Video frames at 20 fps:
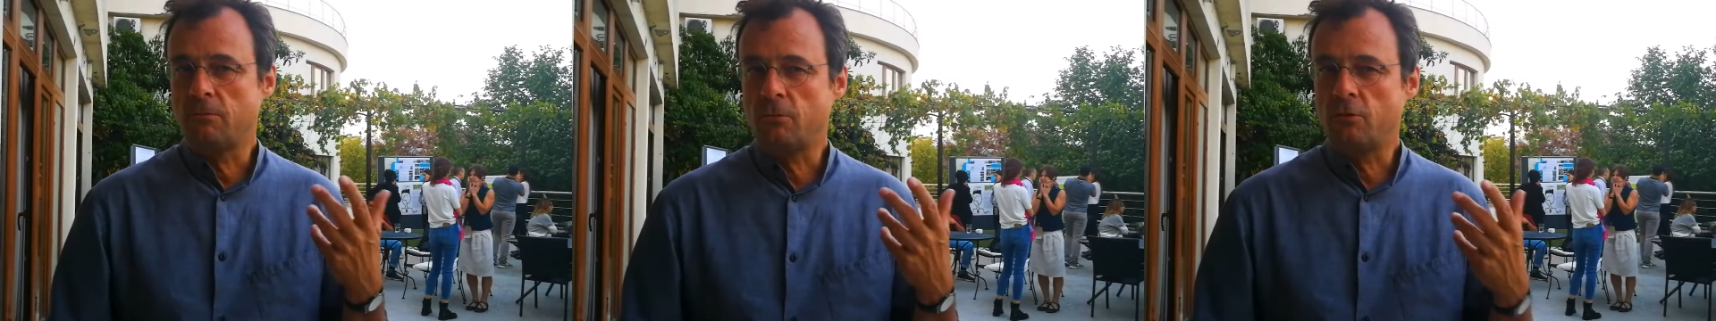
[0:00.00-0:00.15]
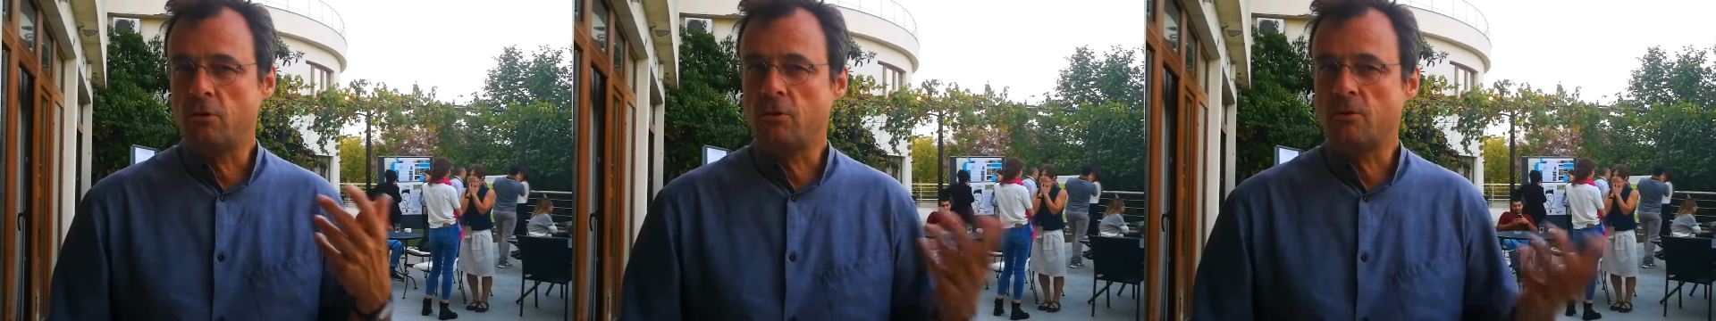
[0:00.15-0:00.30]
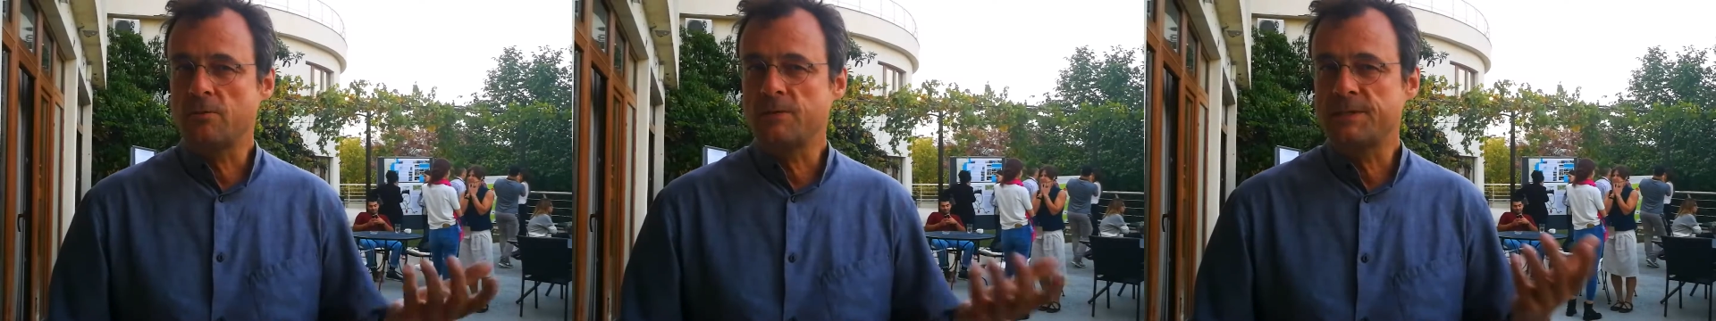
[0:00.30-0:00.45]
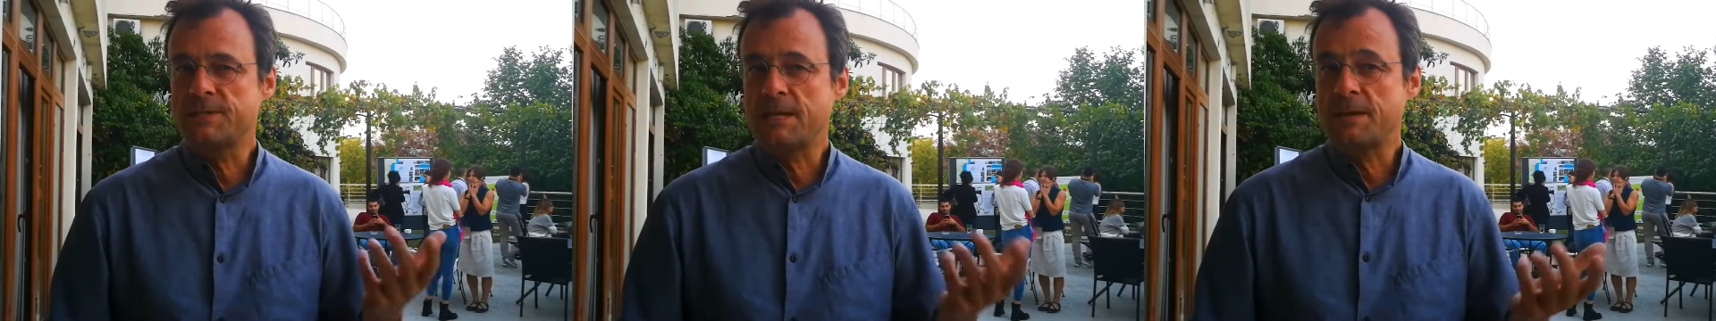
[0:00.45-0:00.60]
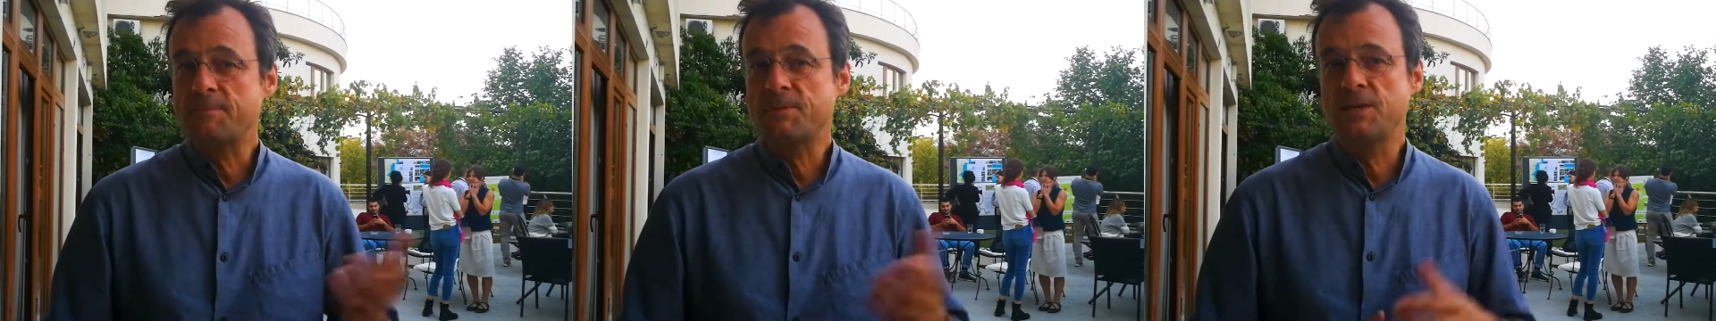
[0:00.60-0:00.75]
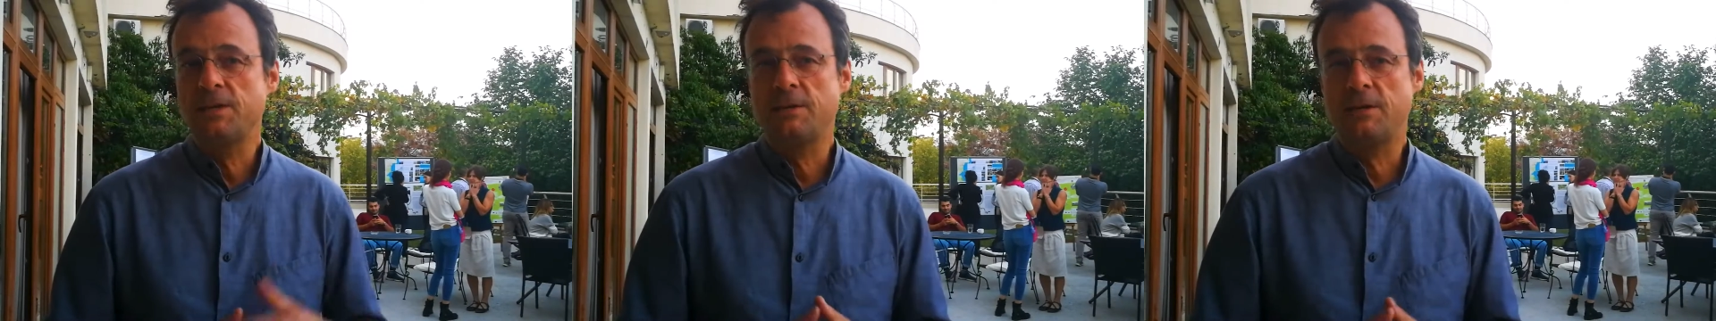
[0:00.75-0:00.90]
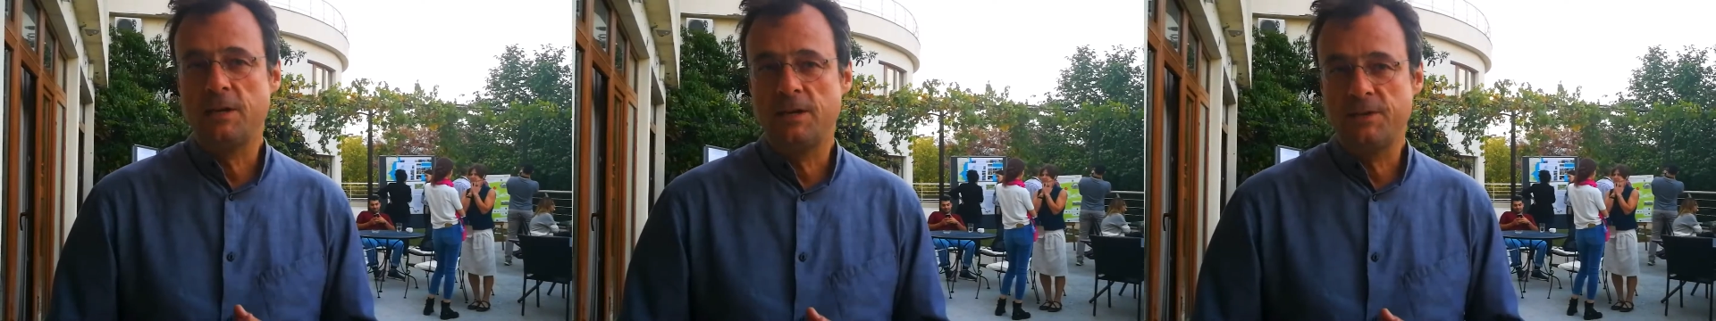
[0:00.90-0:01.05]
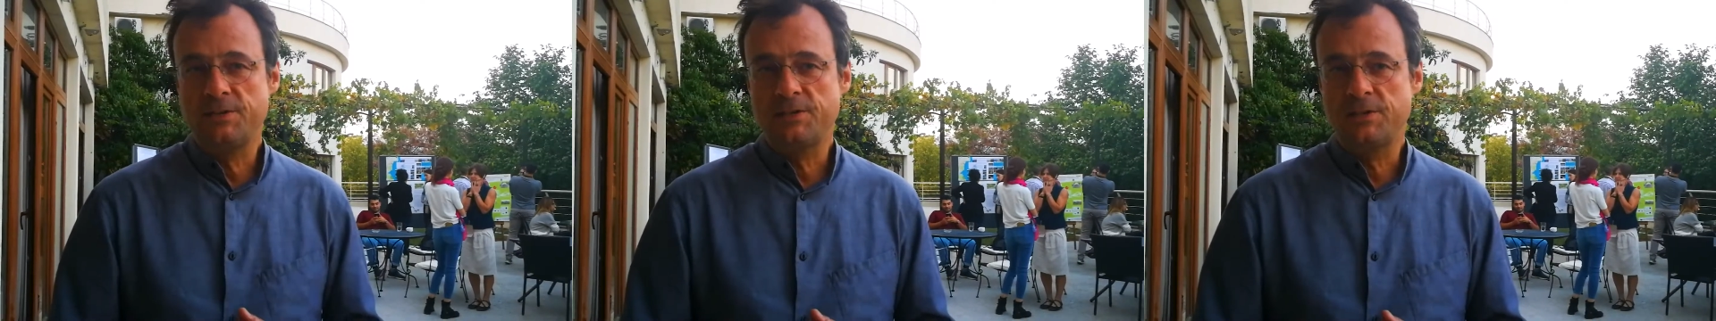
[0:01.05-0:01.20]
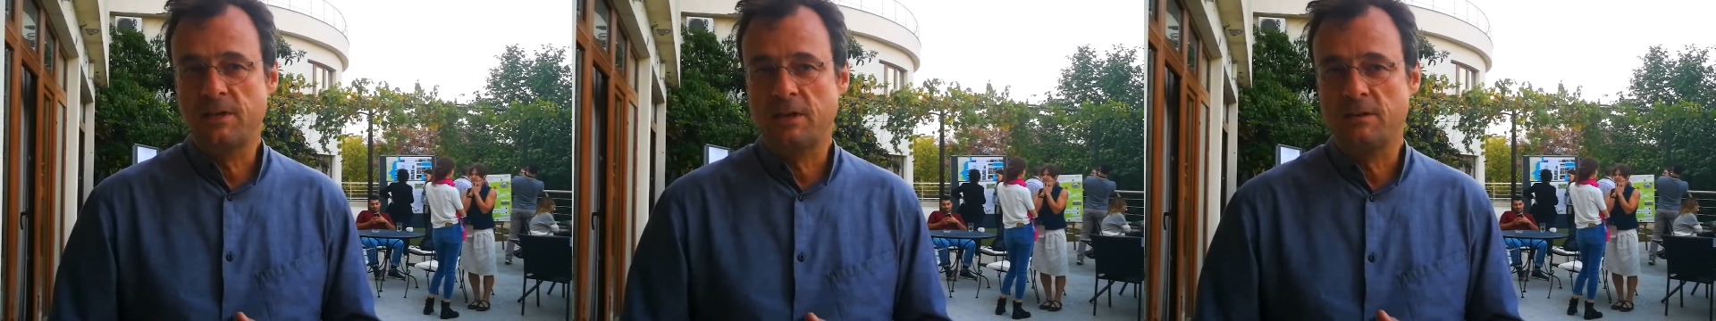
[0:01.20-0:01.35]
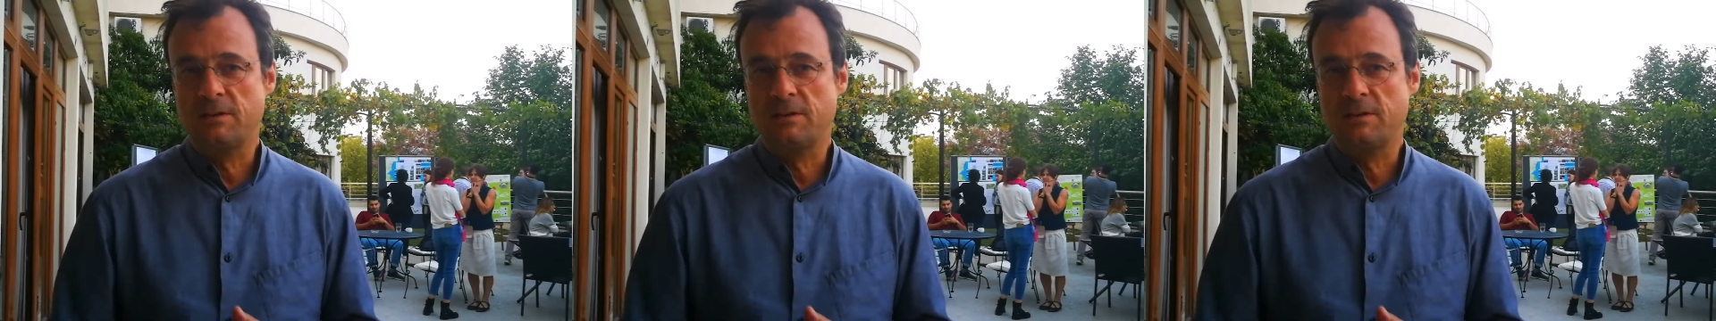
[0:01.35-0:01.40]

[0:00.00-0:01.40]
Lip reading: wrong subsidies